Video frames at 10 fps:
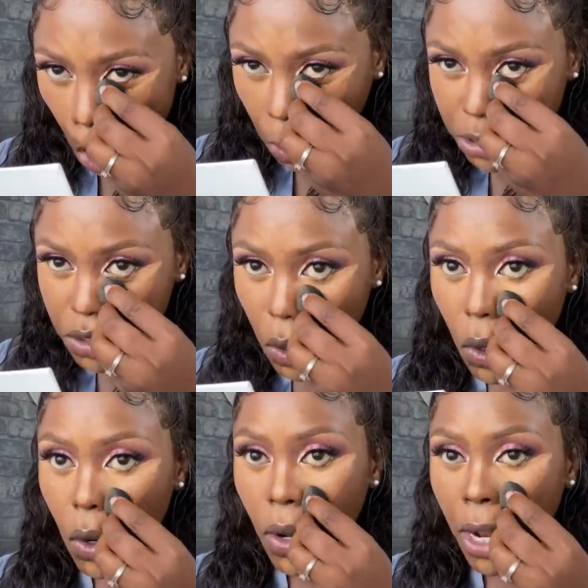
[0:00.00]

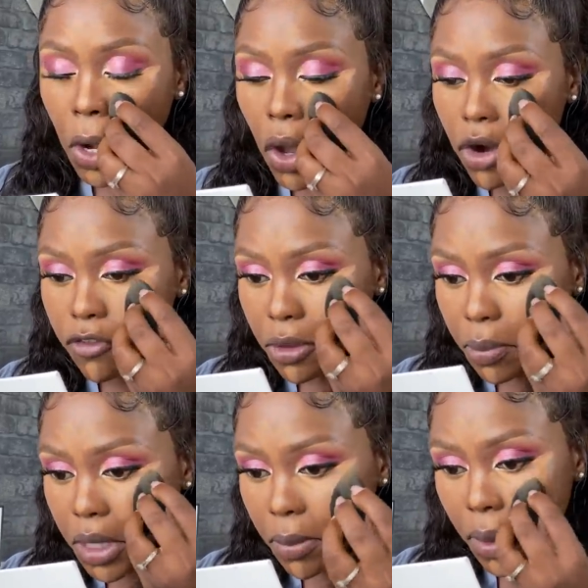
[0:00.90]
So a lot of the
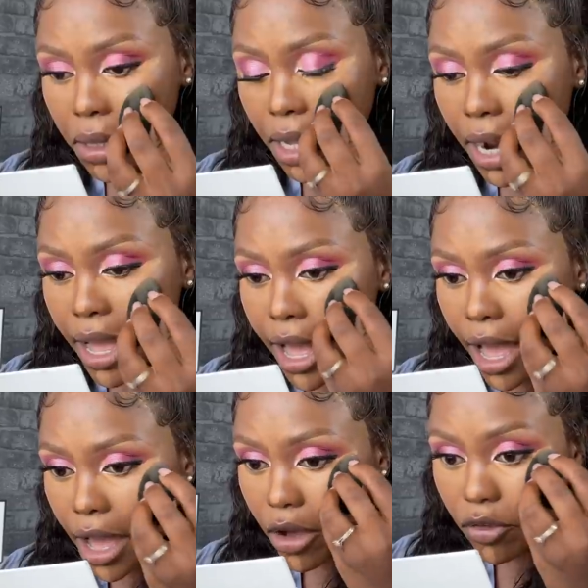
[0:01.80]
people that I
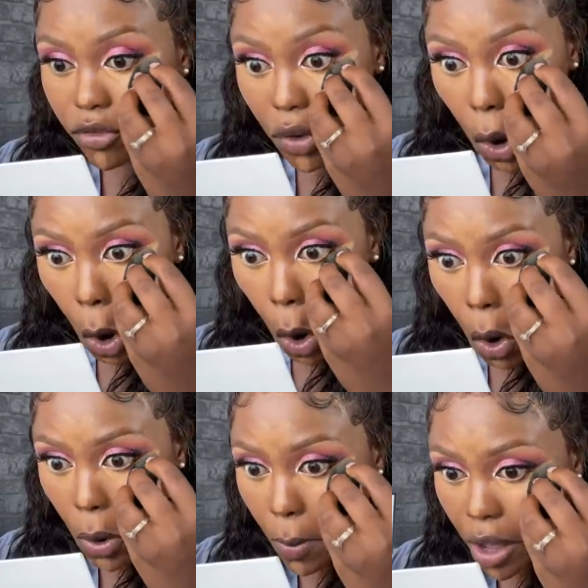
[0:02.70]
have
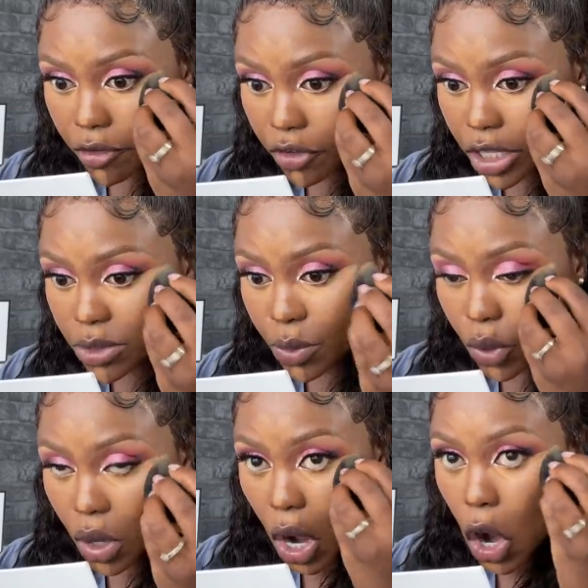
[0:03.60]
on my
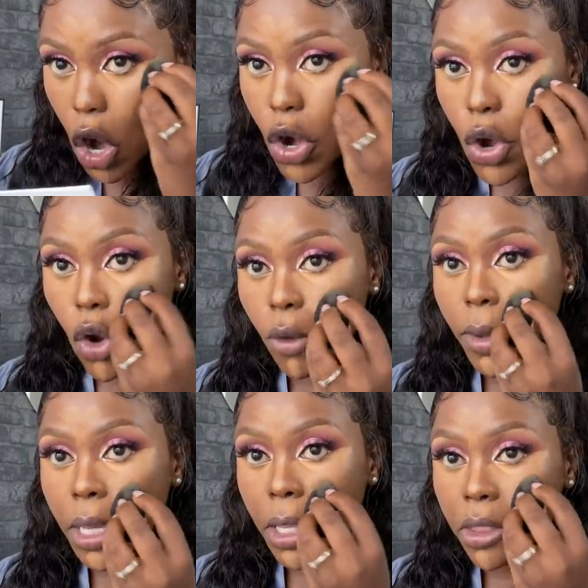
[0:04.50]
Facebook know
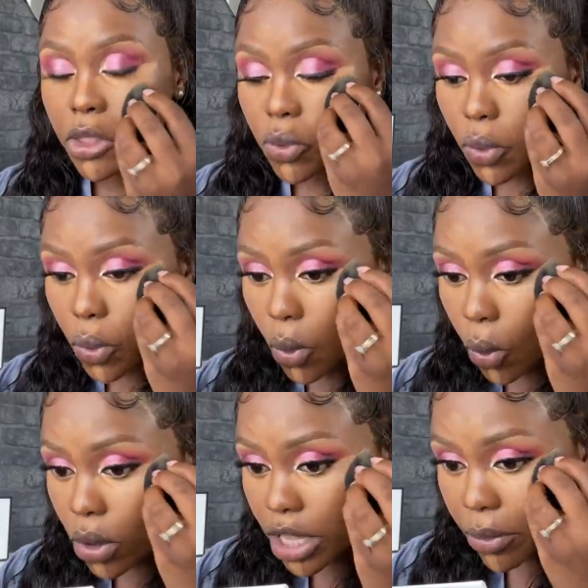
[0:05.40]
me through
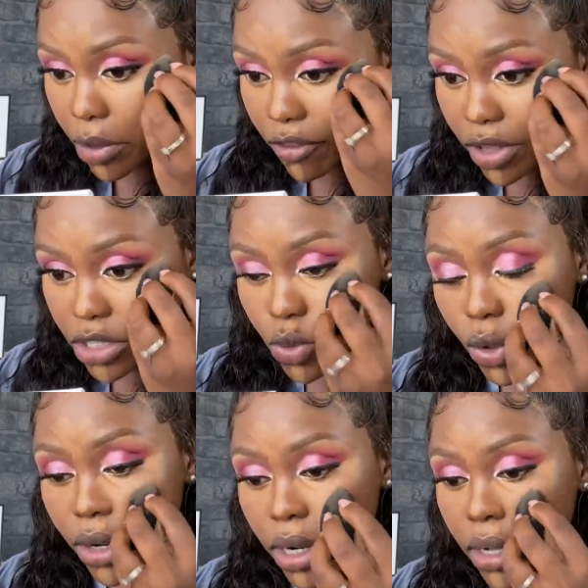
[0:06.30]
all that previous
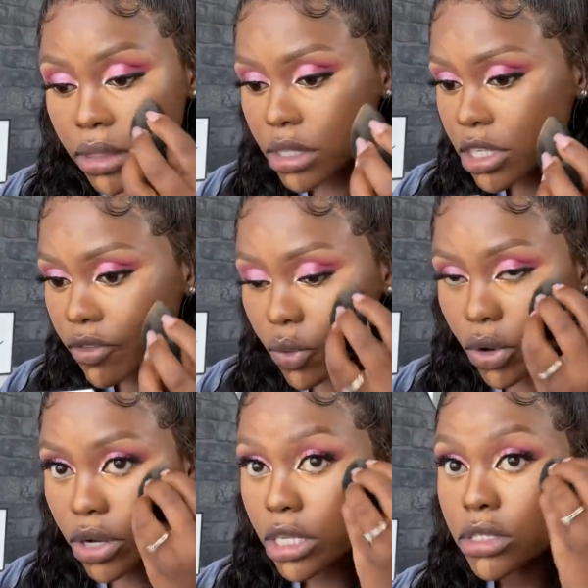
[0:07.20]
work and the tv
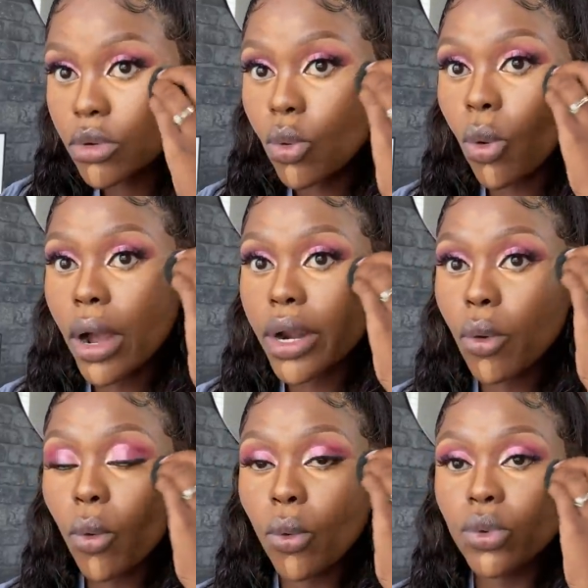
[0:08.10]
work is quite
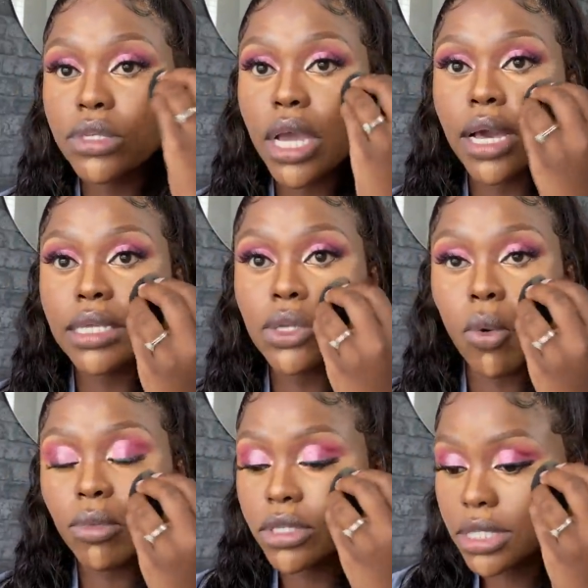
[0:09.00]
old guys
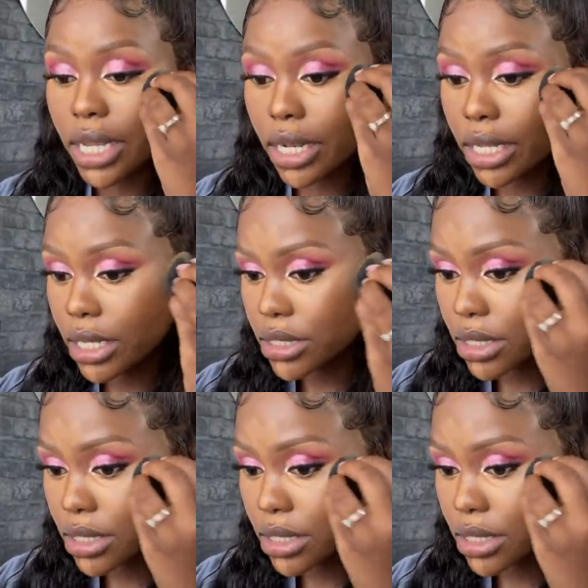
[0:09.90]
almost 10 years